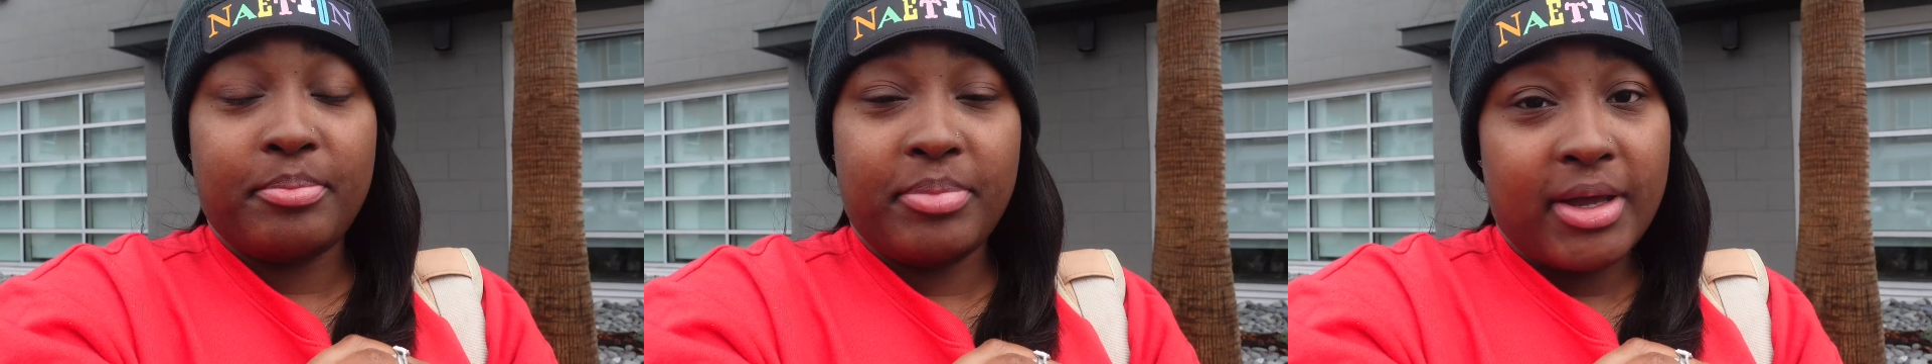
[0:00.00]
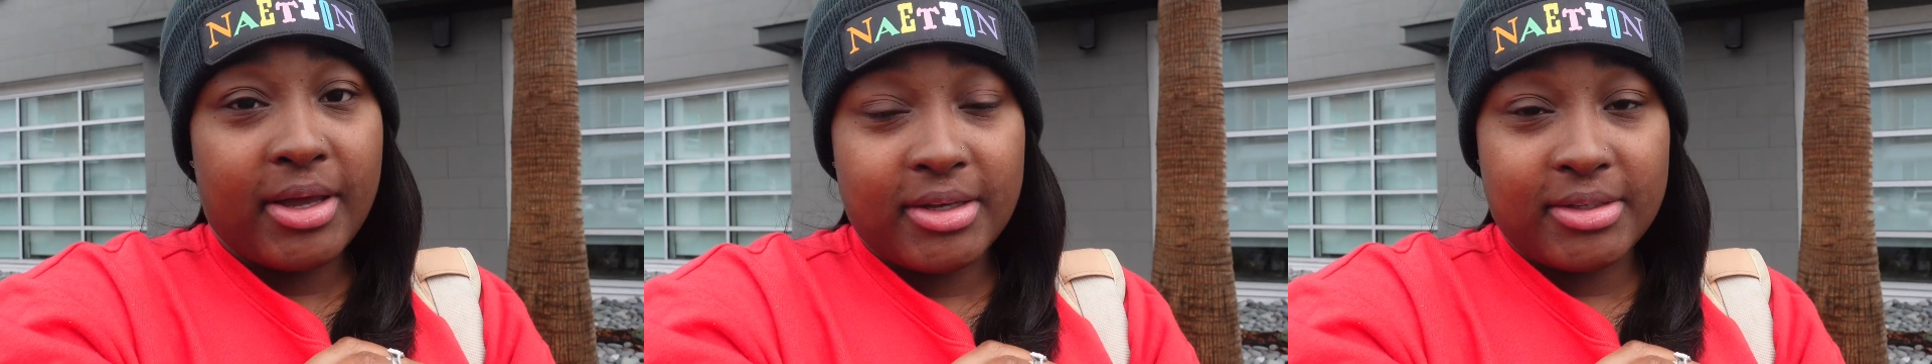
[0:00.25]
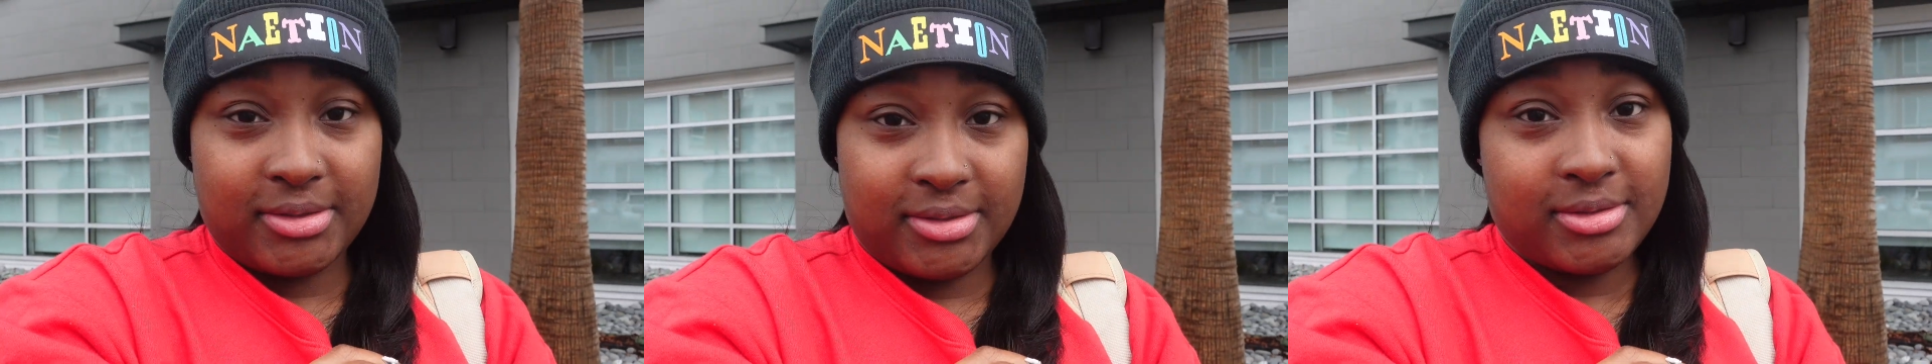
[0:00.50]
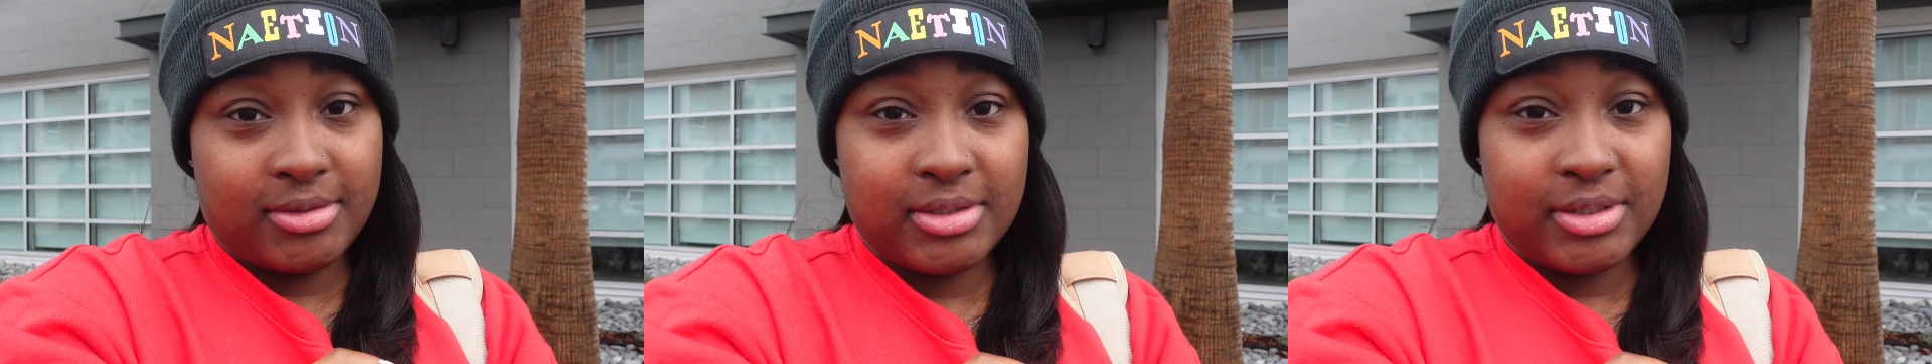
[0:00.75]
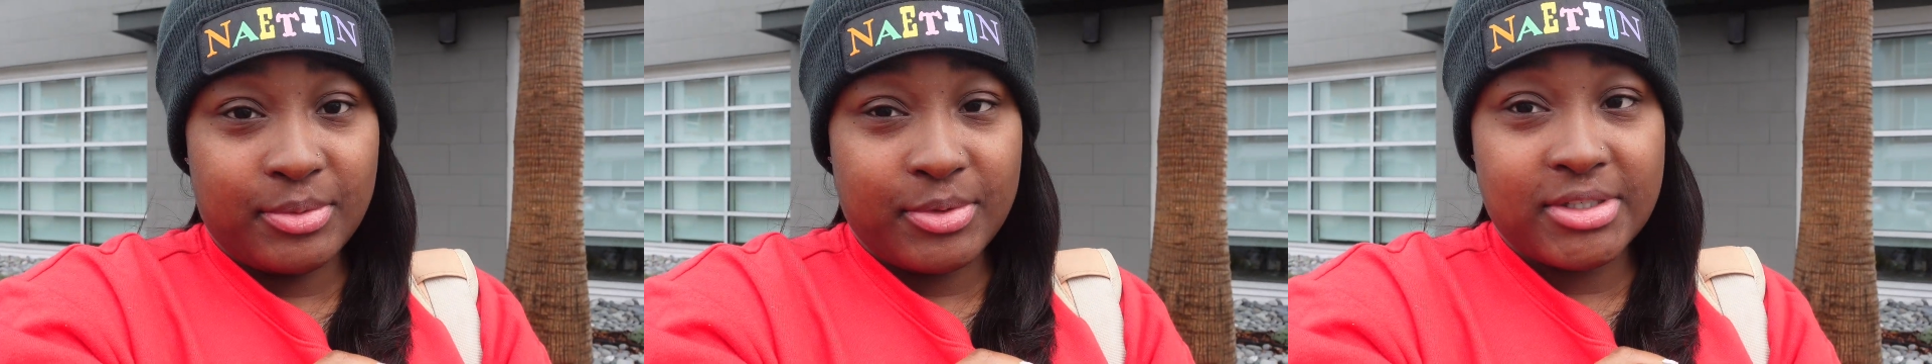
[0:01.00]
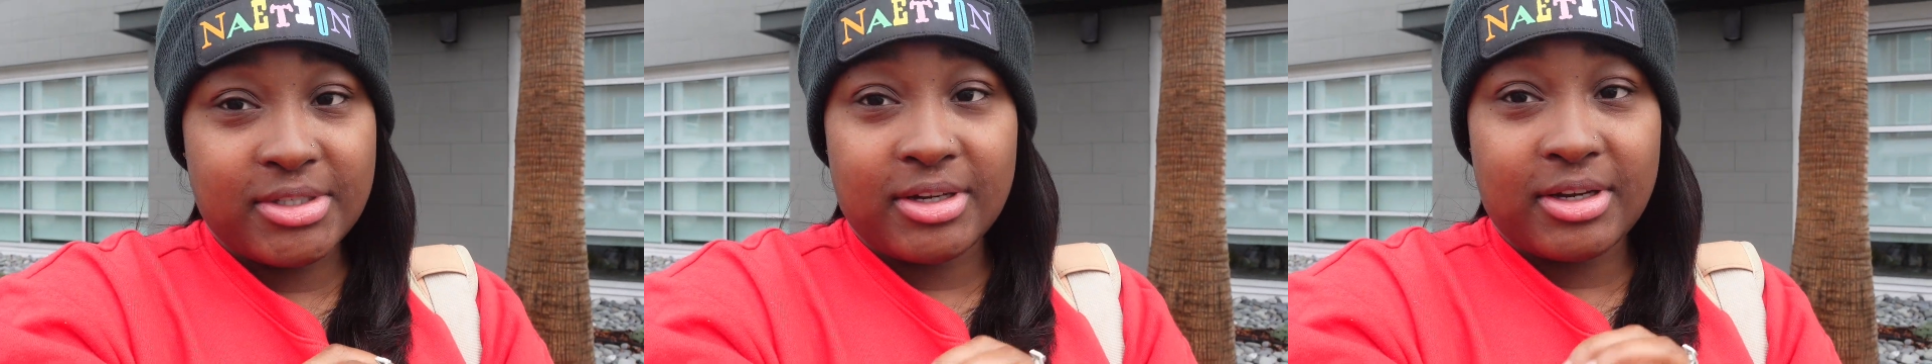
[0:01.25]
but we're
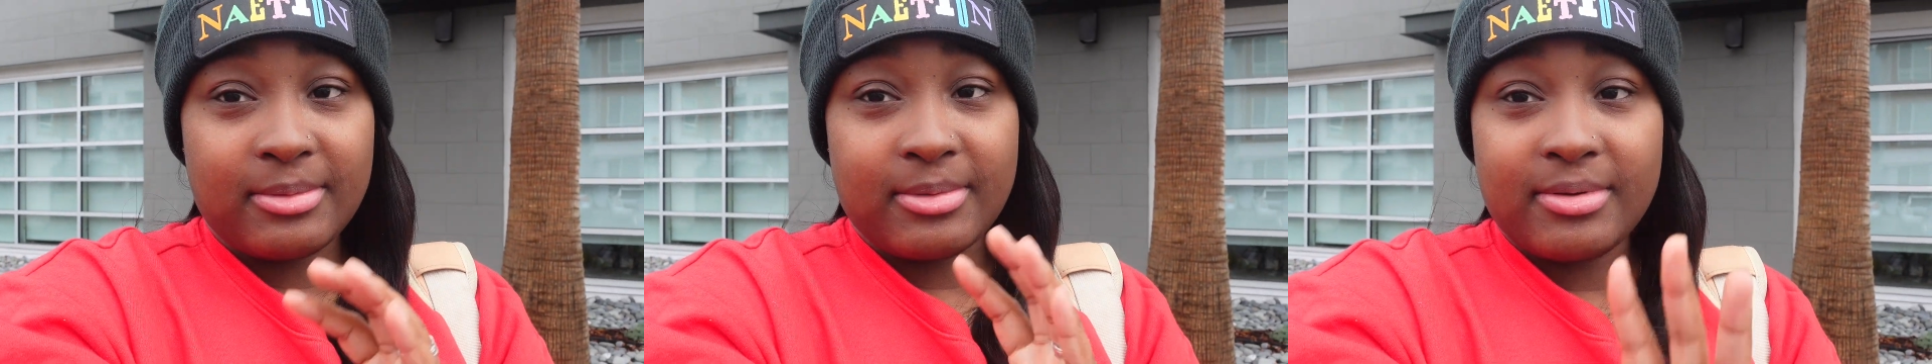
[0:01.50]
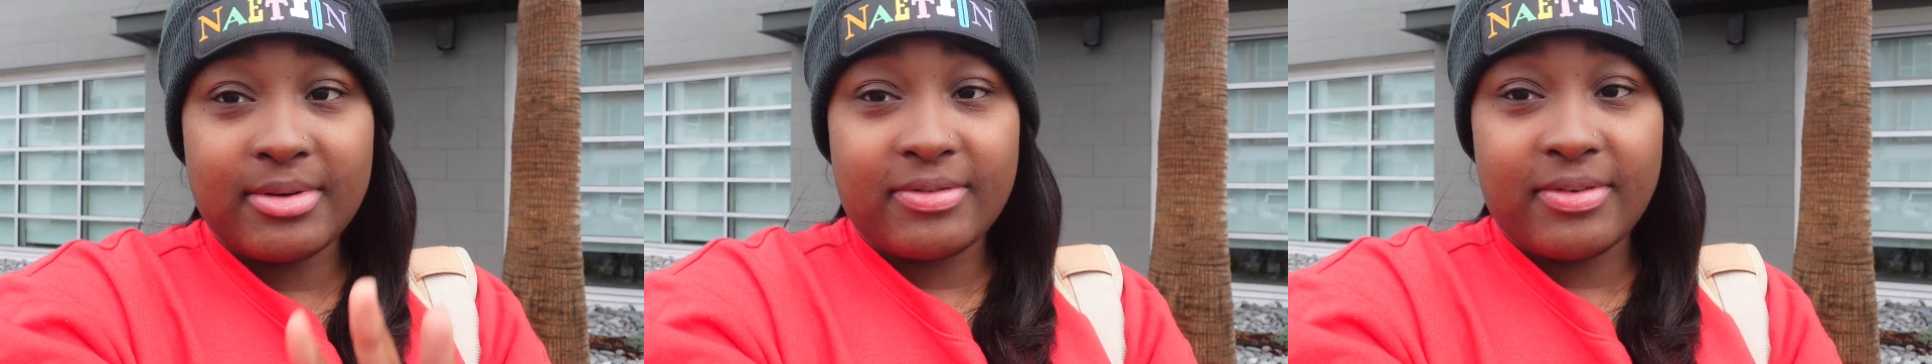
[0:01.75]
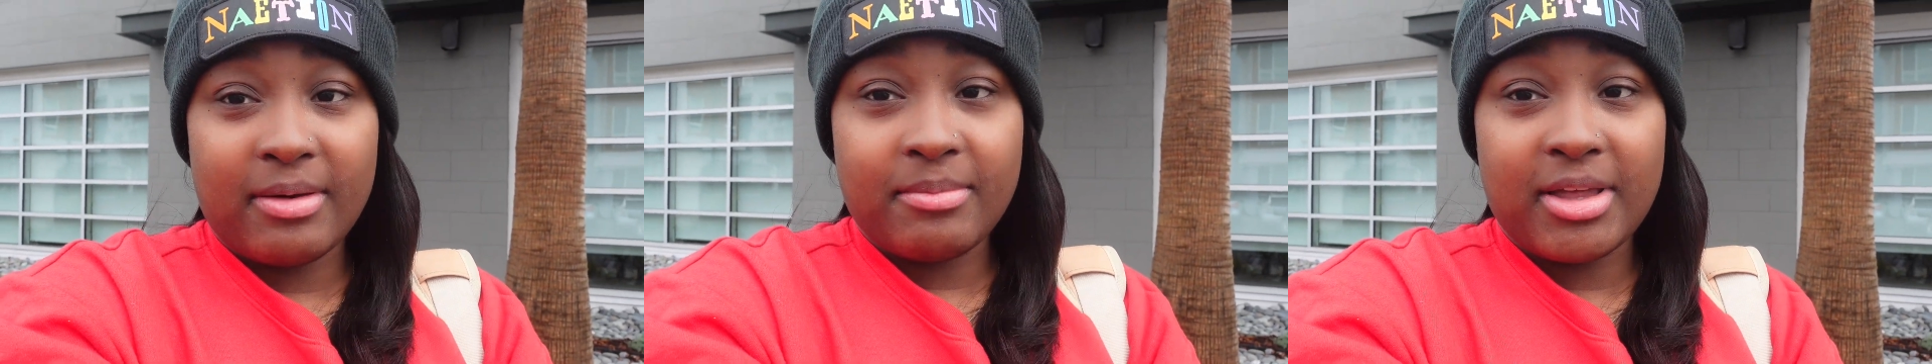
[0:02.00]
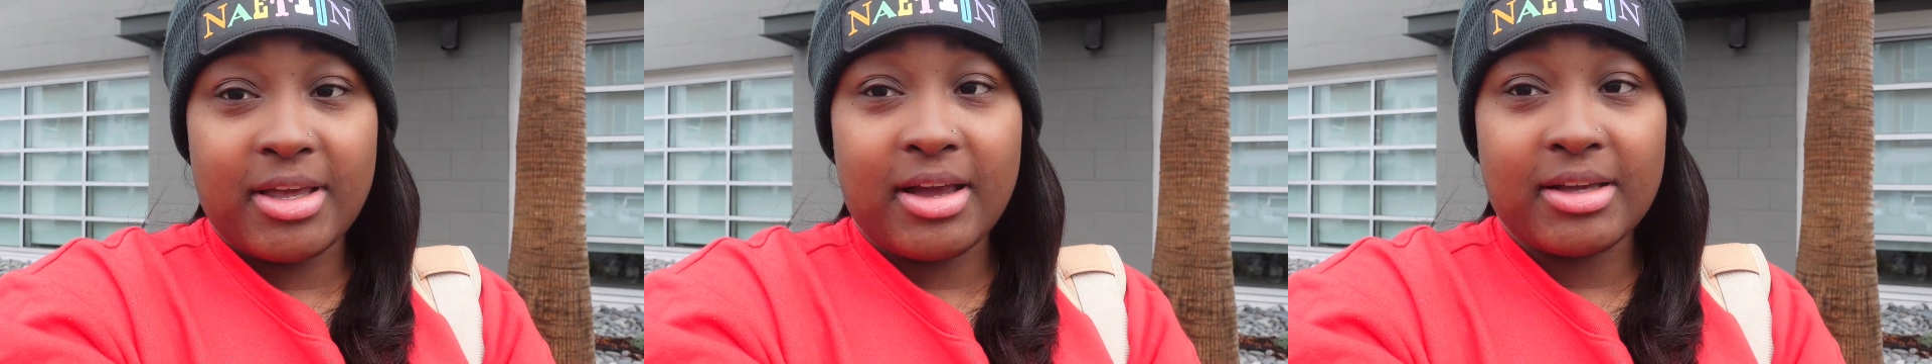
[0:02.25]
still going to be with family.